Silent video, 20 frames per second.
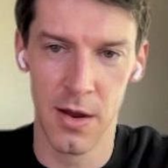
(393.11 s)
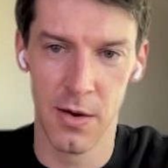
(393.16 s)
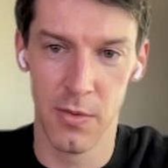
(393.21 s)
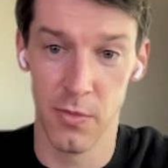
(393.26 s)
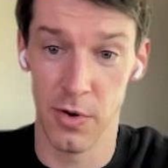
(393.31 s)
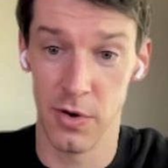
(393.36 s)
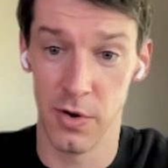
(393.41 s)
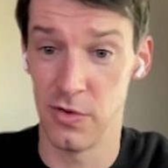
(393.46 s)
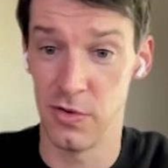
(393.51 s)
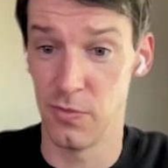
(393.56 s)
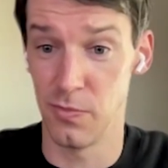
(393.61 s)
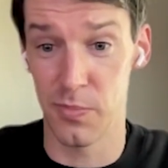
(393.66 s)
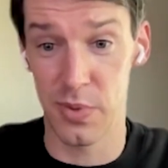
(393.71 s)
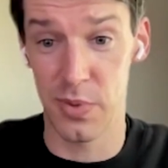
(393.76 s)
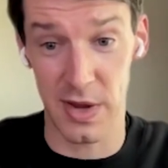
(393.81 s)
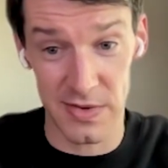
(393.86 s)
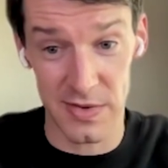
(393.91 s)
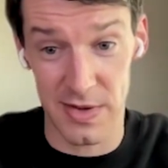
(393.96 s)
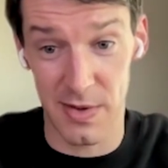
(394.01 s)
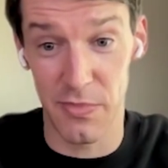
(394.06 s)
where you
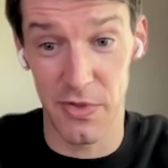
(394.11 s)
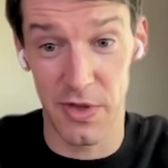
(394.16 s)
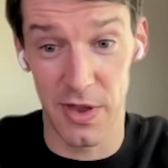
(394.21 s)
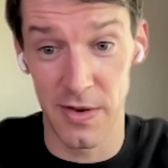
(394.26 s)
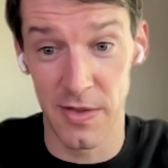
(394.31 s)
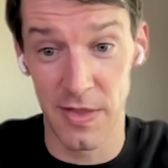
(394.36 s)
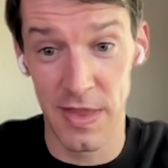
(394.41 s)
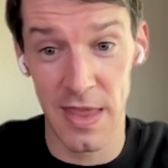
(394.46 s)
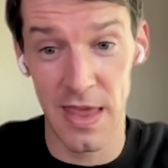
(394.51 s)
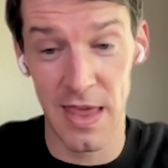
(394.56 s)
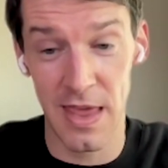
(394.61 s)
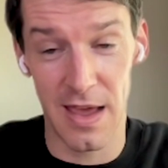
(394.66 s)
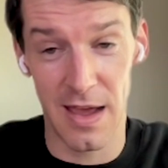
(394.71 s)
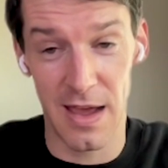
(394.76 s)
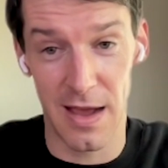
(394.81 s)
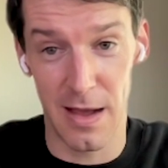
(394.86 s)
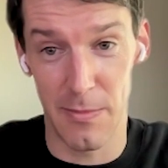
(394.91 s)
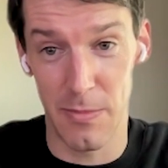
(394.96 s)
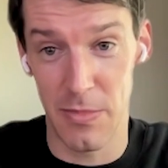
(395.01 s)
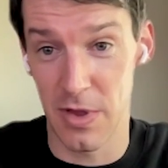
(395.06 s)
pick something
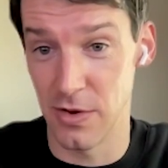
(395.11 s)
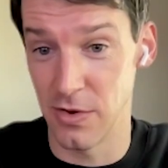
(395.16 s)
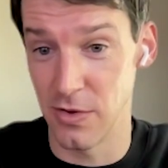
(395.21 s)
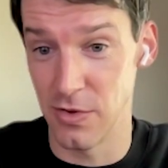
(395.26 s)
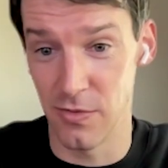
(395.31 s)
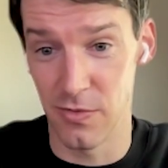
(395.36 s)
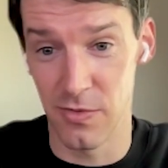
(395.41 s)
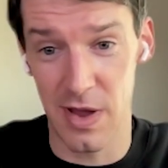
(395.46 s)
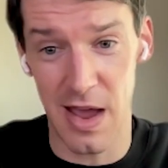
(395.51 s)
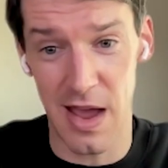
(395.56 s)
and you